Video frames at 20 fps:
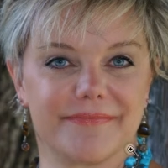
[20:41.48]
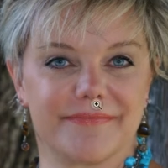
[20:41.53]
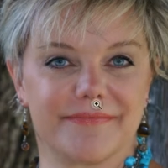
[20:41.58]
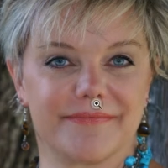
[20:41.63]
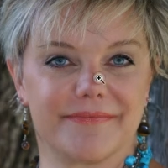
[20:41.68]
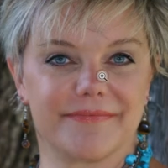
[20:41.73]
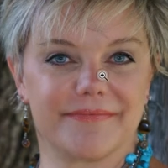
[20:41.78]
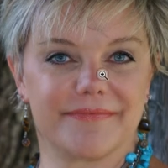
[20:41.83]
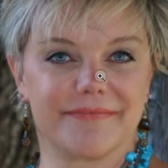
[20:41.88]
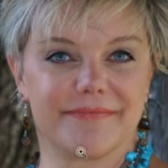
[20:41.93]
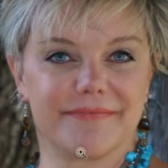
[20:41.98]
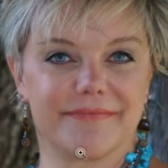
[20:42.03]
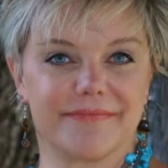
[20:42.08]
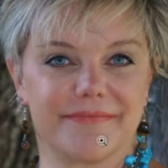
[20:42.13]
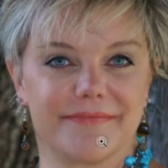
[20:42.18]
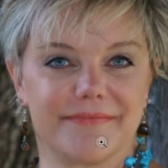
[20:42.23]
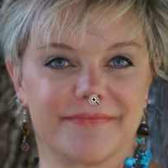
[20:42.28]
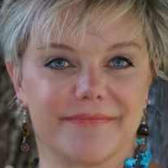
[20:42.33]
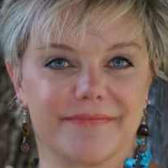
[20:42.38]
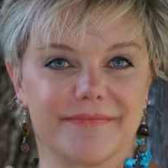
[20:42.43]
and make all
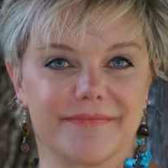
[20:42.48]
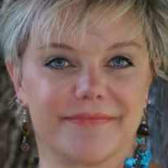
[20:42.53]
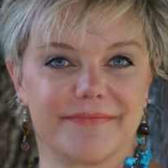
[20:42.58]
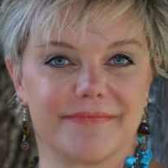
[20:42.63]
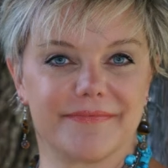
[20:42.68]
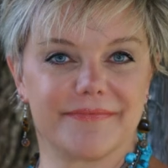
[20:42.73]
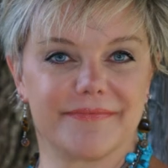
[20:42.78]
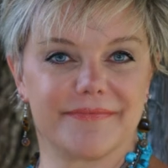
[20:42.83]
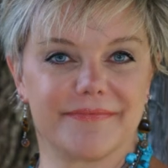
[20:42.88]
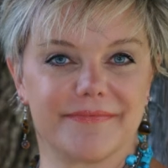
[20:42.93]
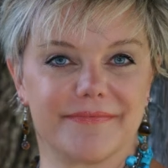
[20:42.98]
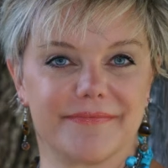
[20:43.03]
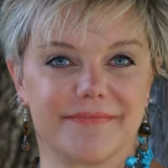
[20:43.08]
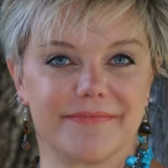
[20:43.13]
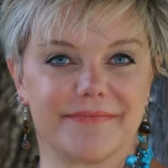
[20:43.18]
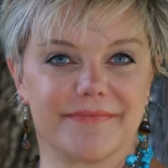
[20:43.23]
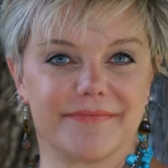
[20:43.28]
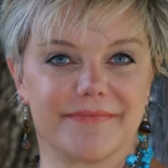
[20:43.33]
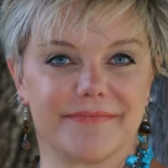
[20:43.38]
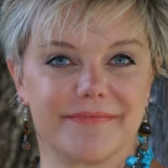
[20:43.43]
of these layers
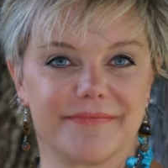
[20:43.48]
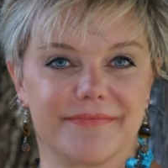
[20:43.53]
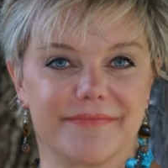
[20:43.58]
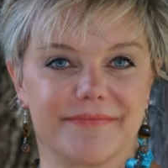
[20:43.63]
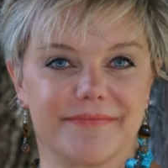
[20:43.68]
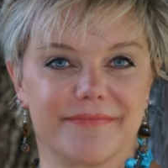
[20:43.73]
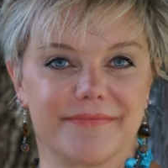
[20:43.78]
invisible,